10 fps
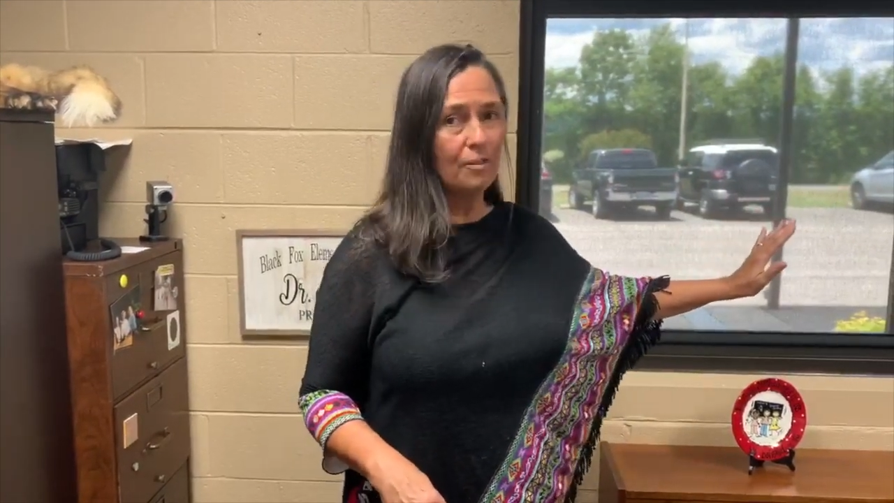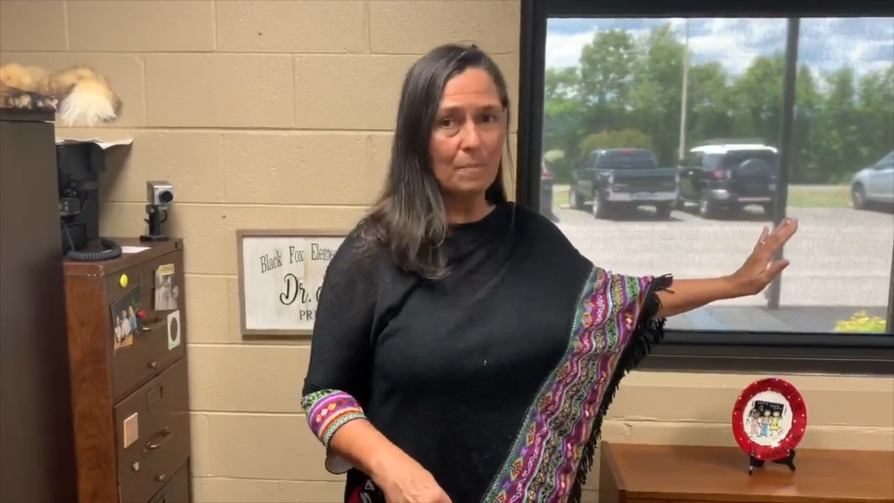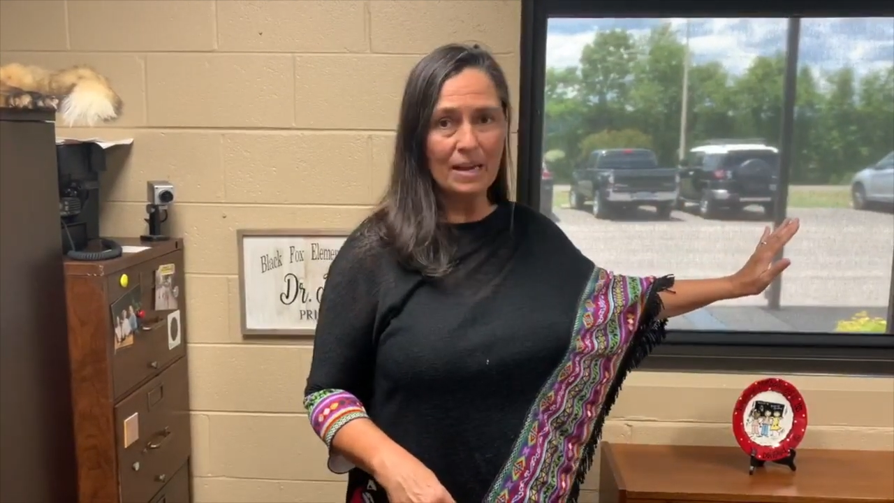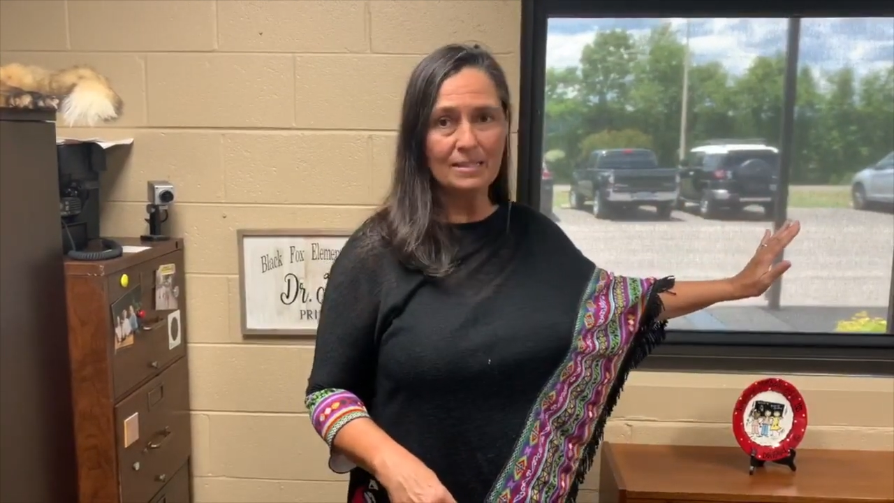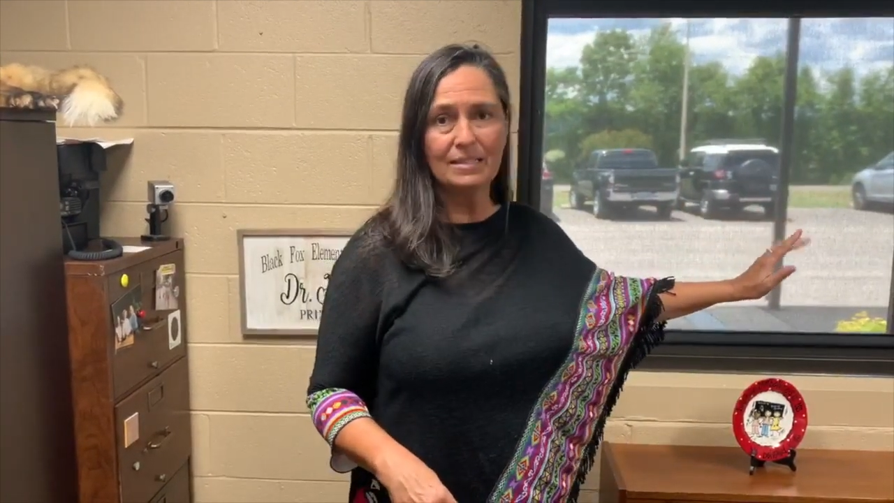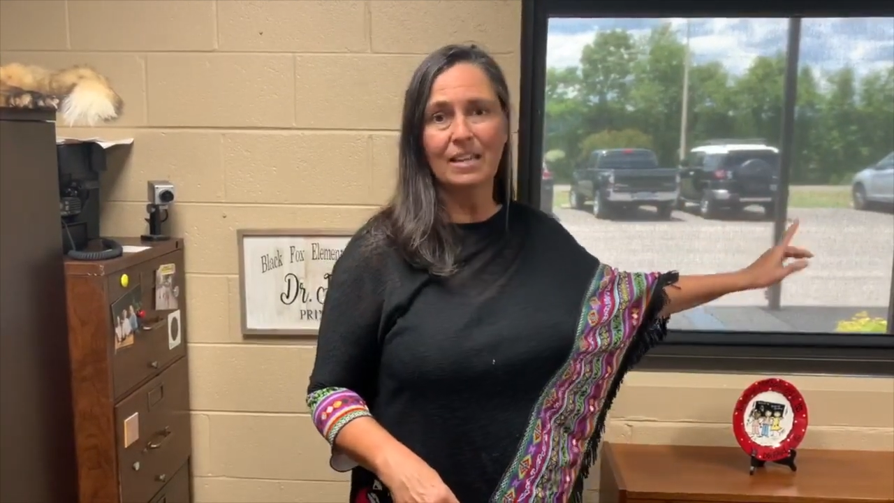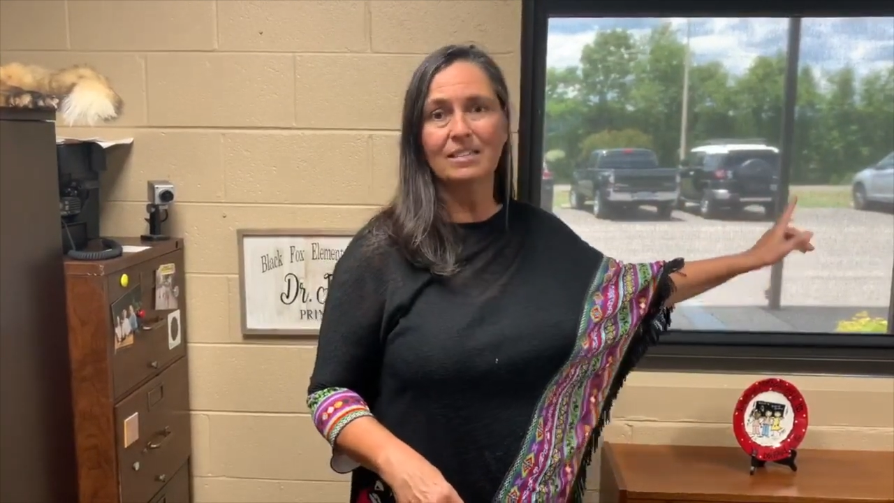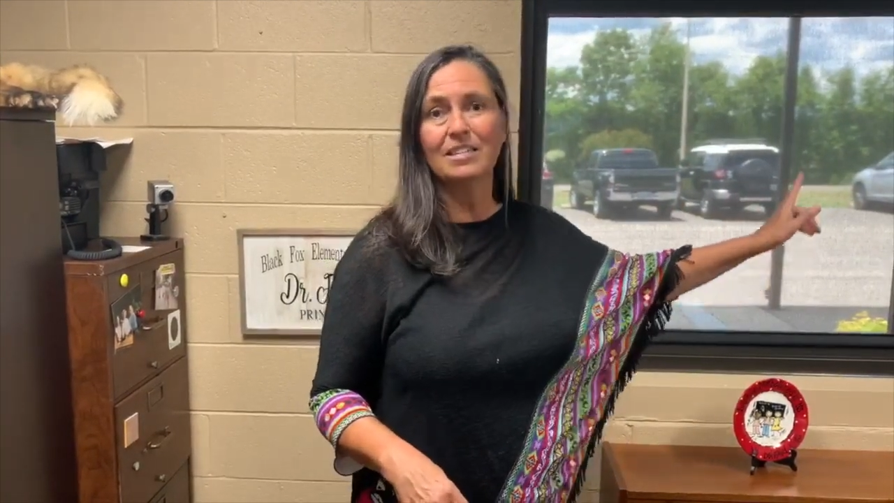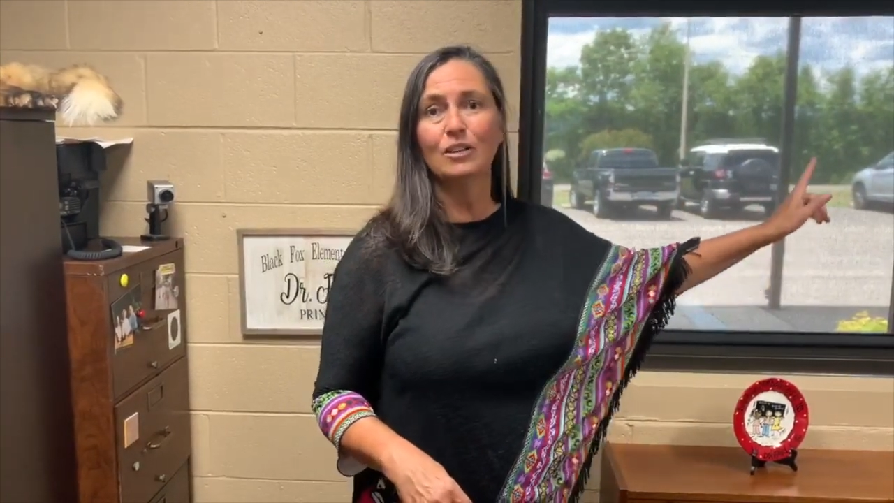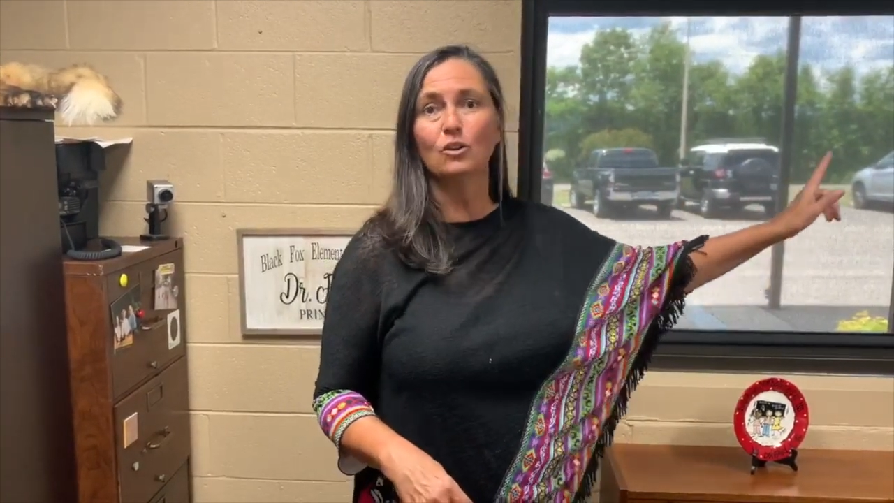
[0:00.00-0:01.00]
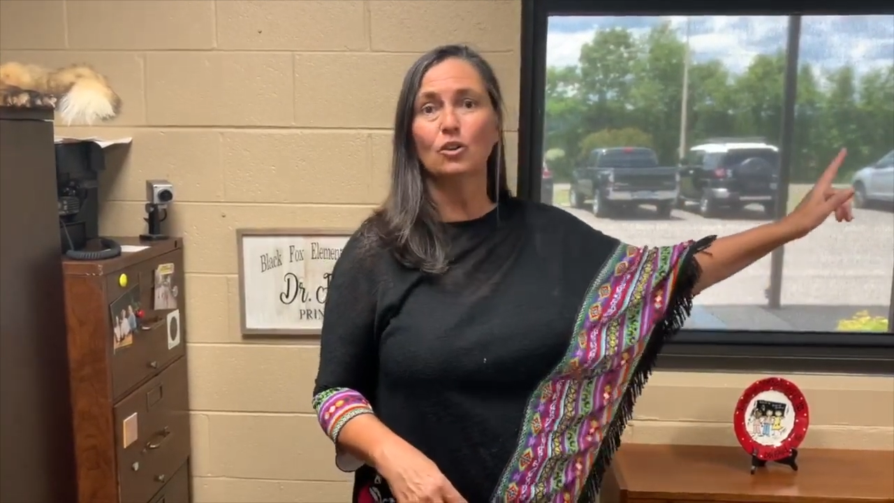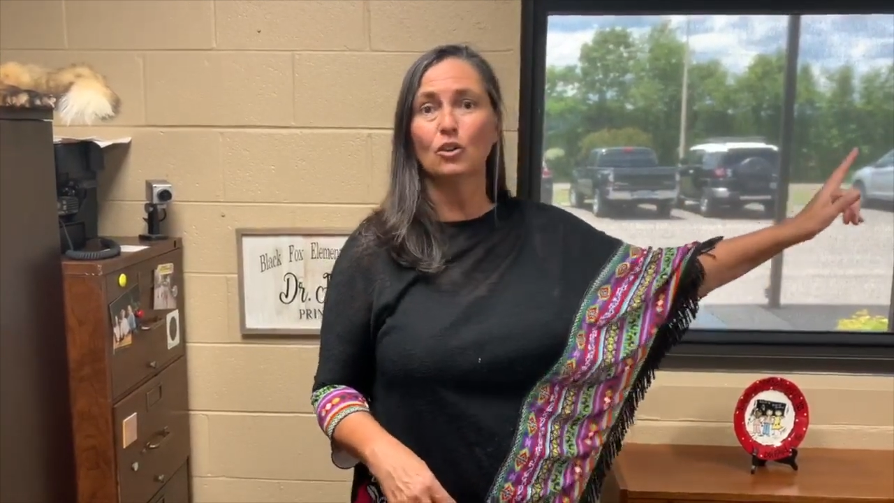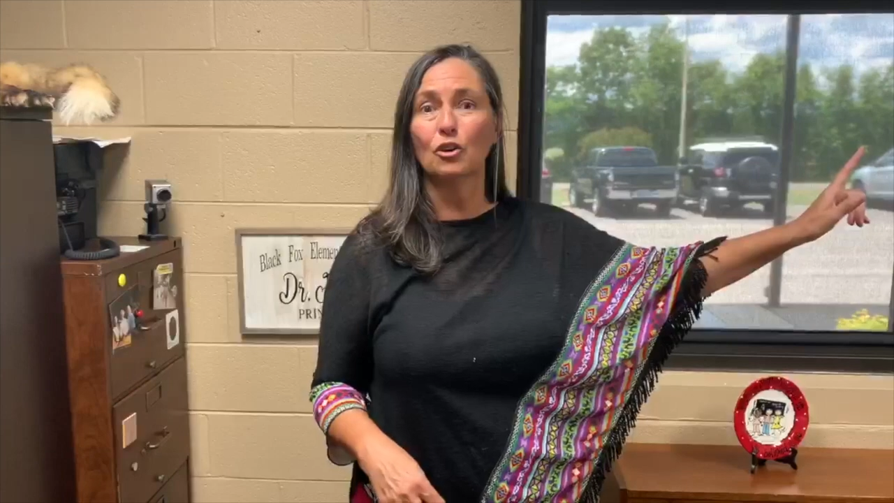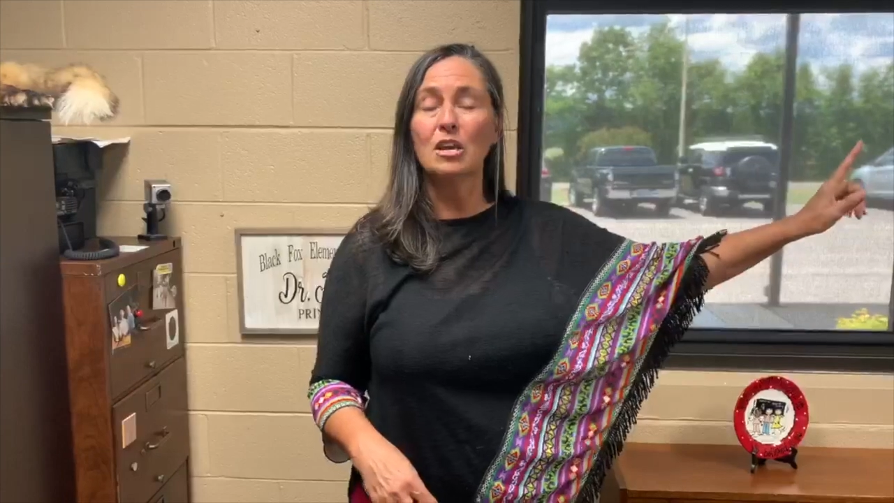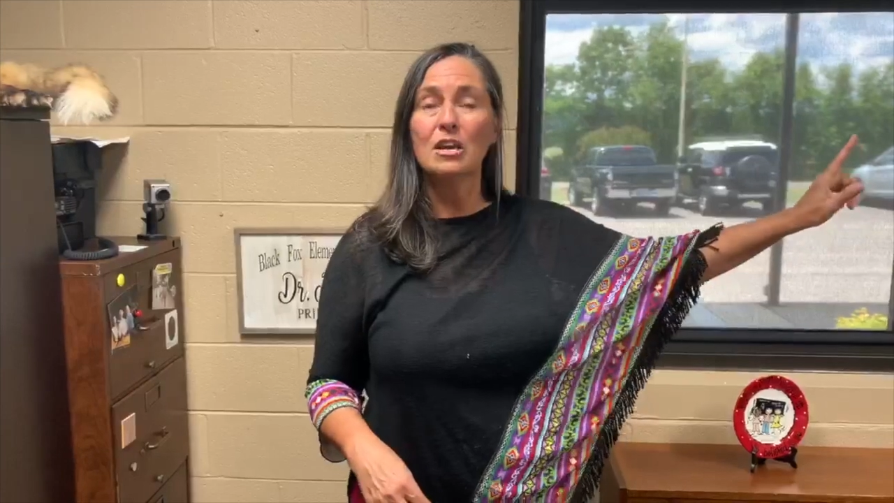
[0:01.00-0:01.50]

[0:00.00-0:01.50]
bus until your